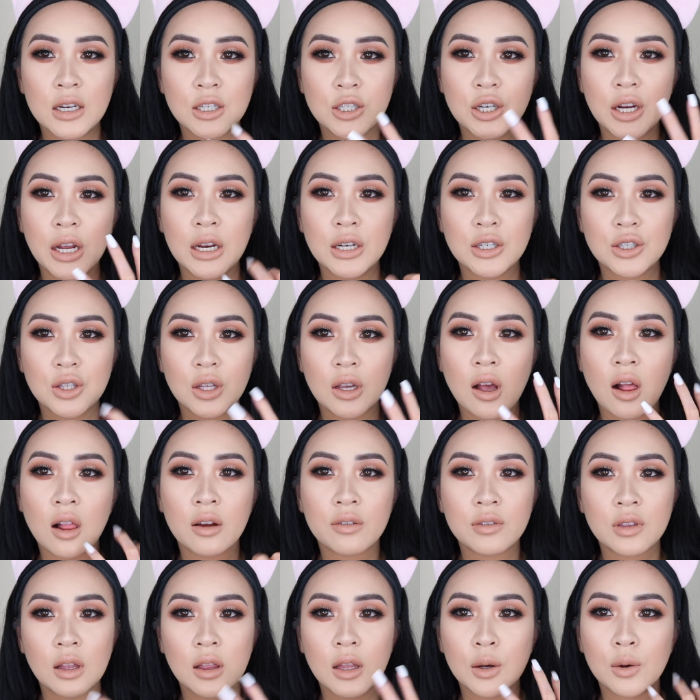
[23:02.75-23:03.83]
of change the color
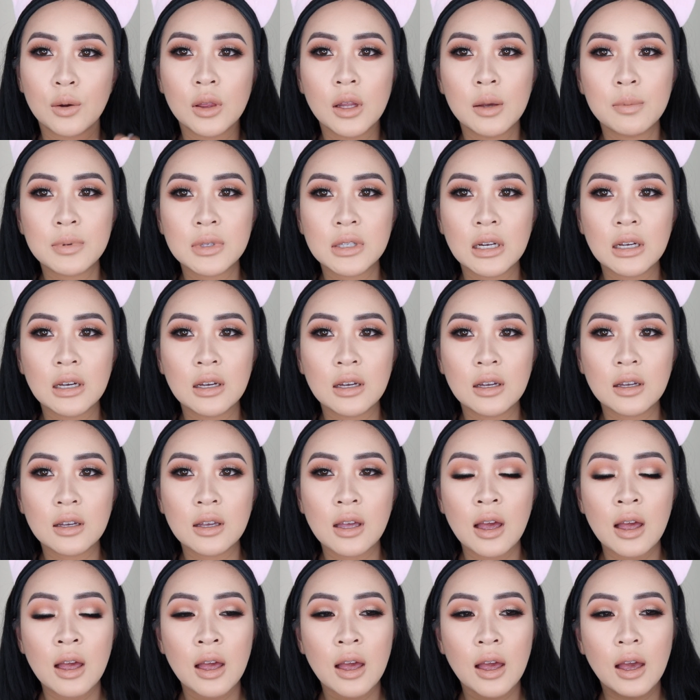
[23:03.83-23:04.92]
of the liquid lipstick
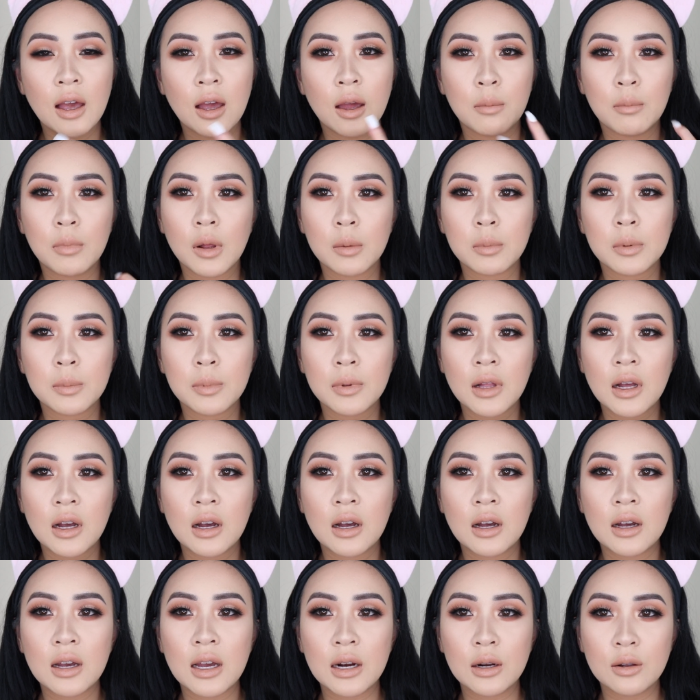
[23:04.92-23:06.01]
and blah blah
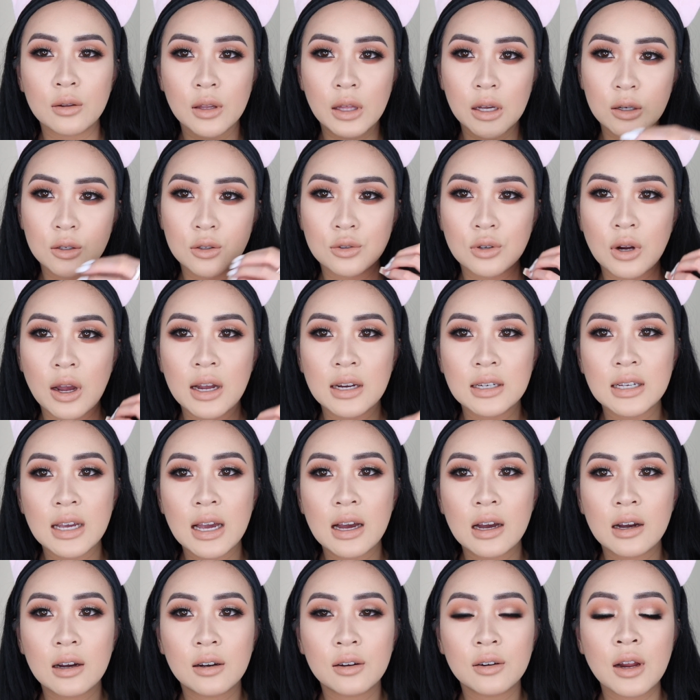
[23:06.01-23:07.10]
blah, and it'll like dry
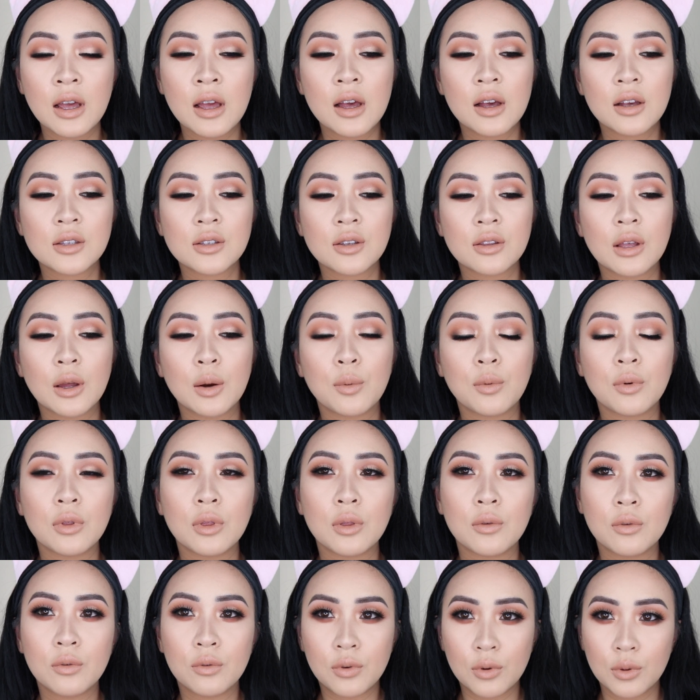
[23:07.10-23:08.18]
down. So then
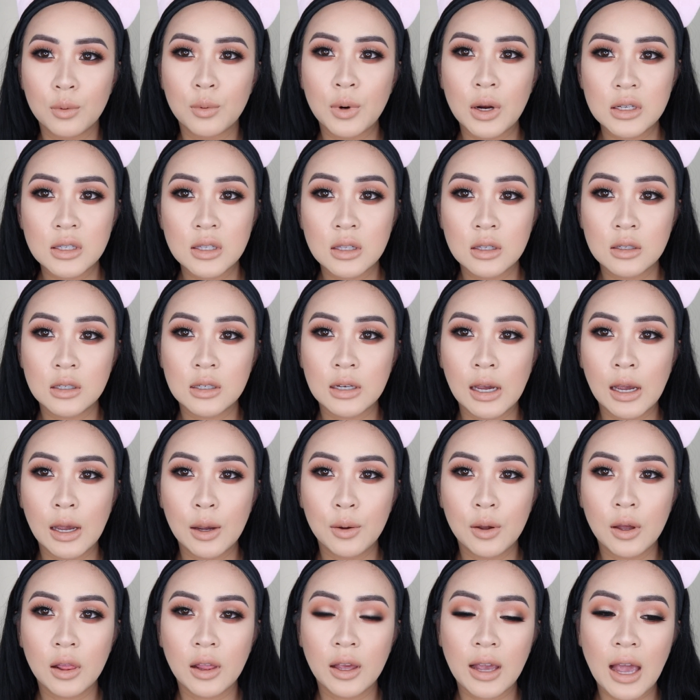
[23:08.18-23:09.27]
for the rest of the
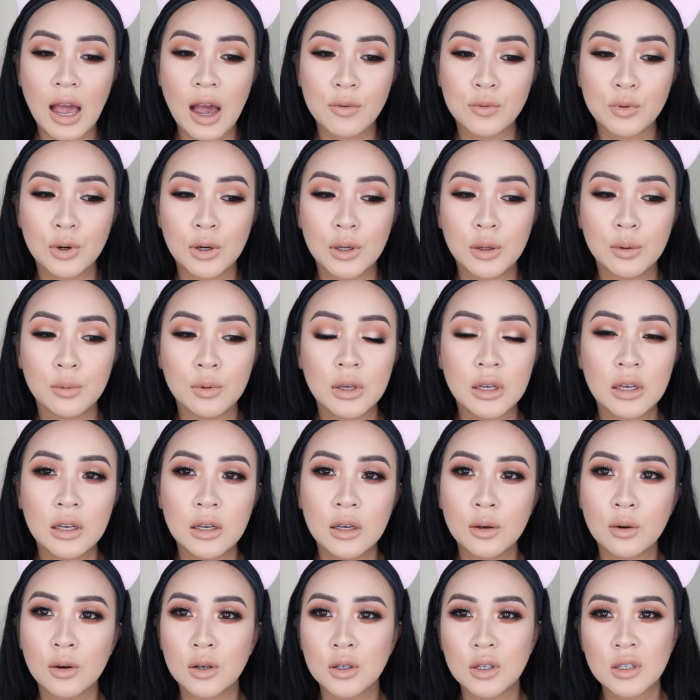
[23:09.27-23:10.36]
day, like after you
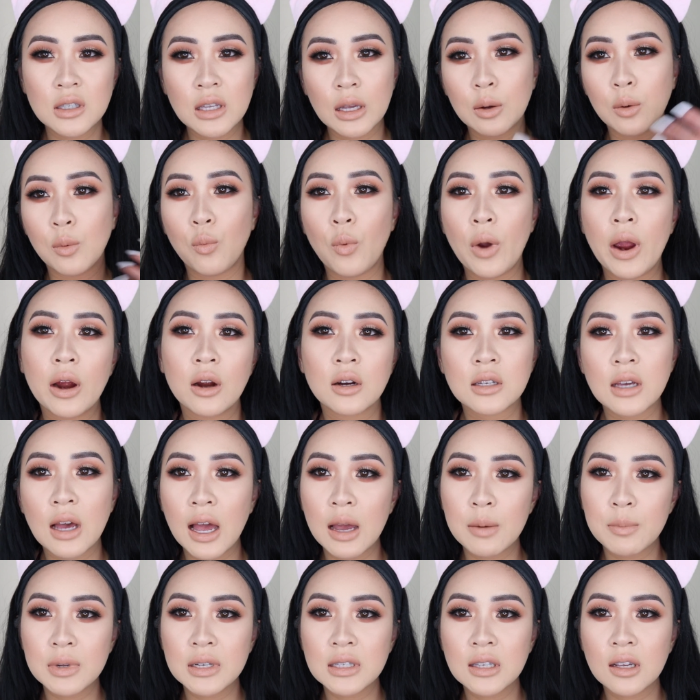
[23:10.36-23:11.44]
eat or just like wear
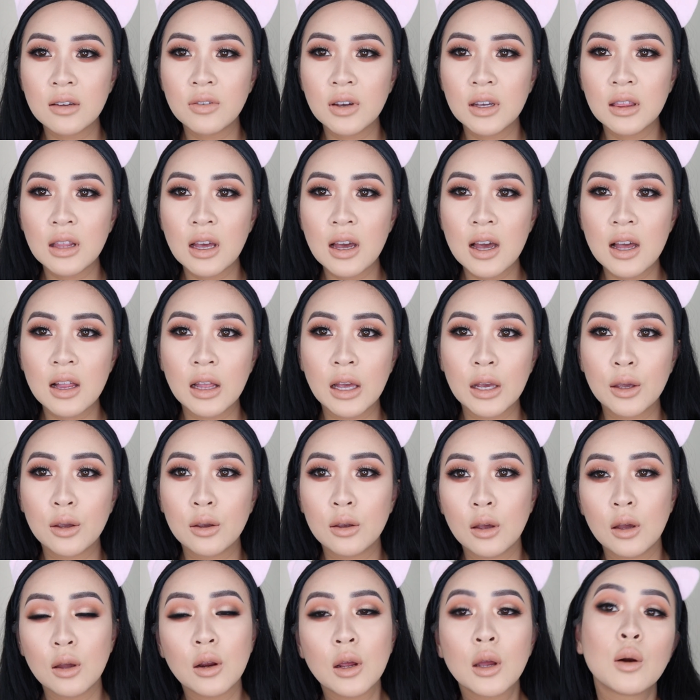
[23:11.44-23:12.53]
time and stuff like that, like
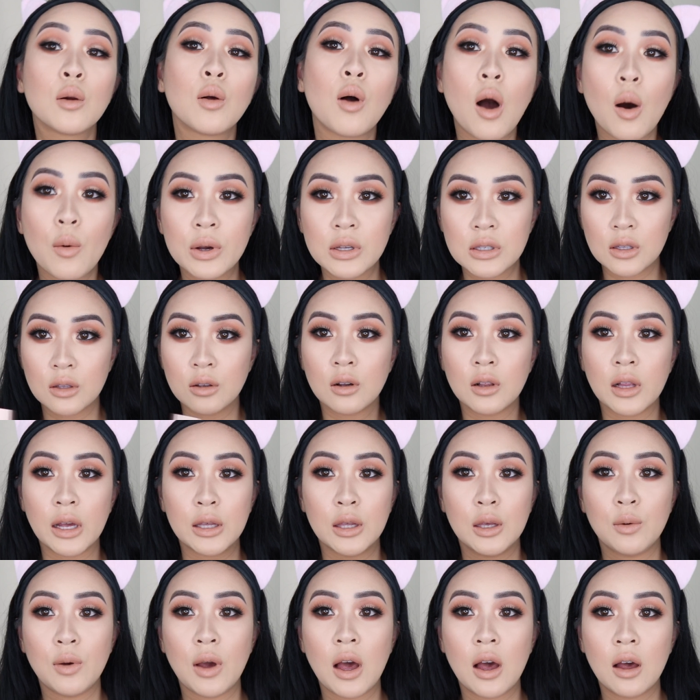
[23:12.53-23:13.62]
it'll always look like
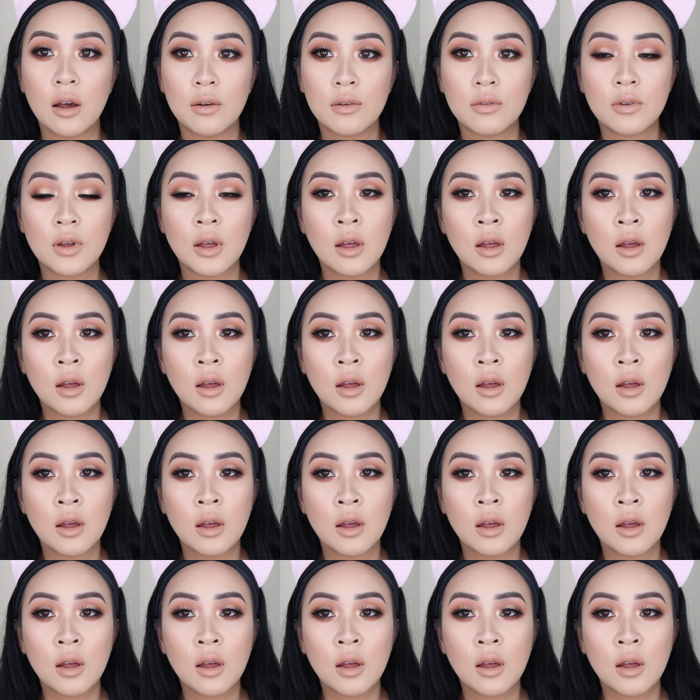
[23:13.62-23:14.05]
you have